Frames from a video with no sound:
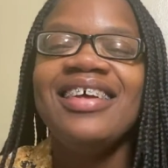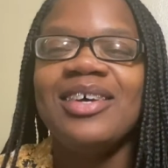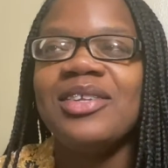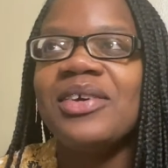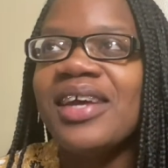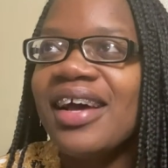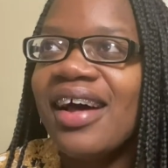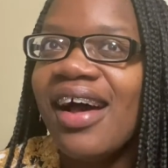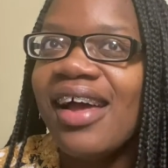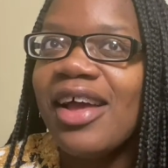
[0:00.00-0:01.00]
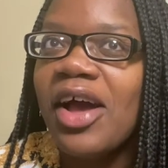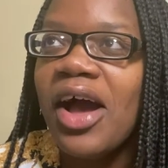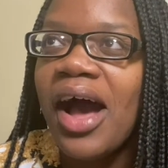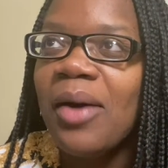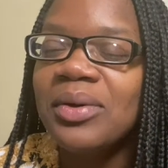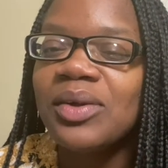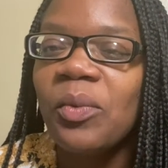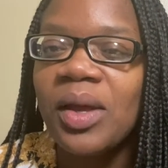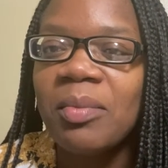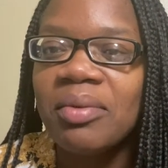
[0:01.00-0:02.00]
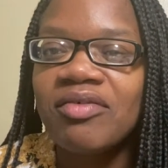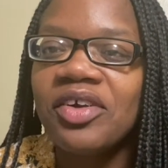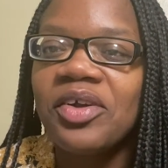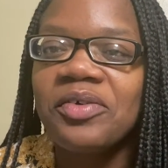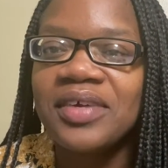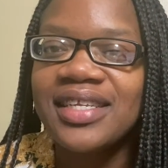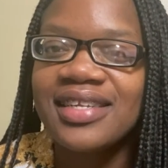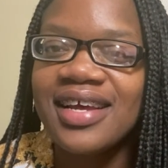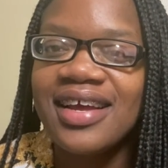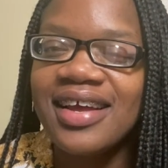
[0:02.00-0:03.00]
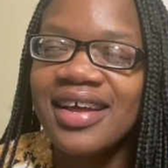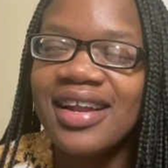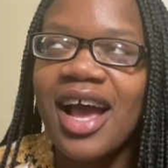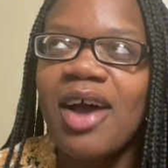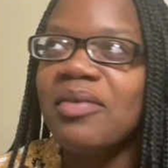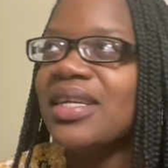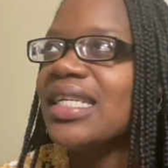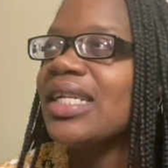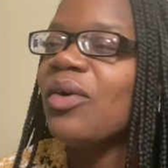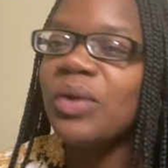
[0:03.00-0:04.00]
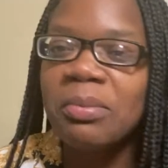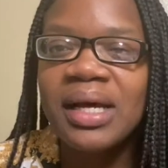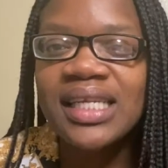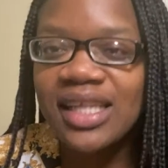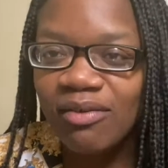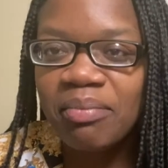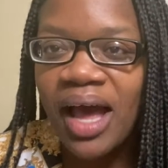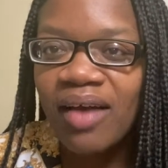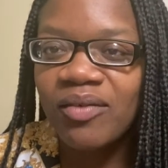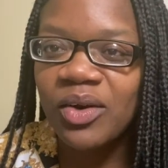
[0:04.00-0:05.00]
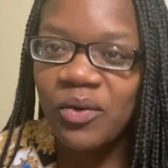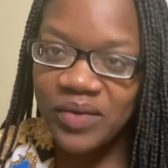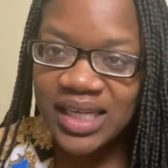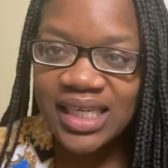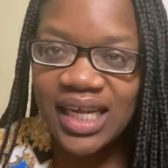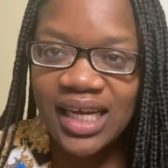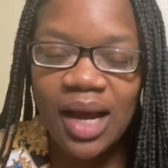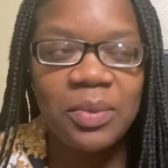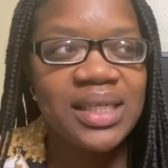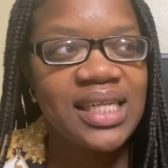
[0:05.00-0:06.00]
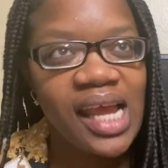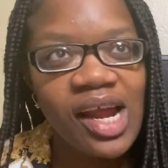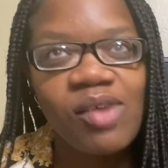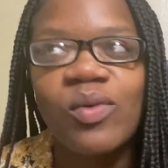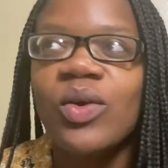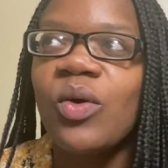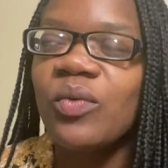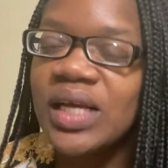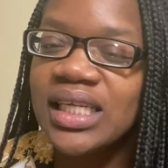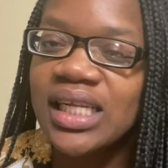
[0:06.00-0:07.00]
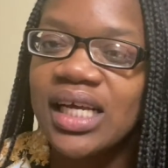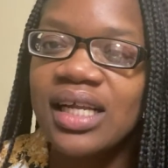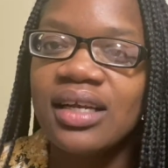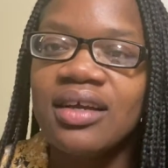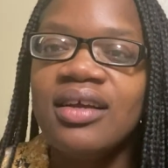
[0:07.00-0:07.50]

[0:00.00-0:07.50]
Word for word: so yeah. I was a wimp for no reason. I was holding myself back for no reason. I was scared for no reason.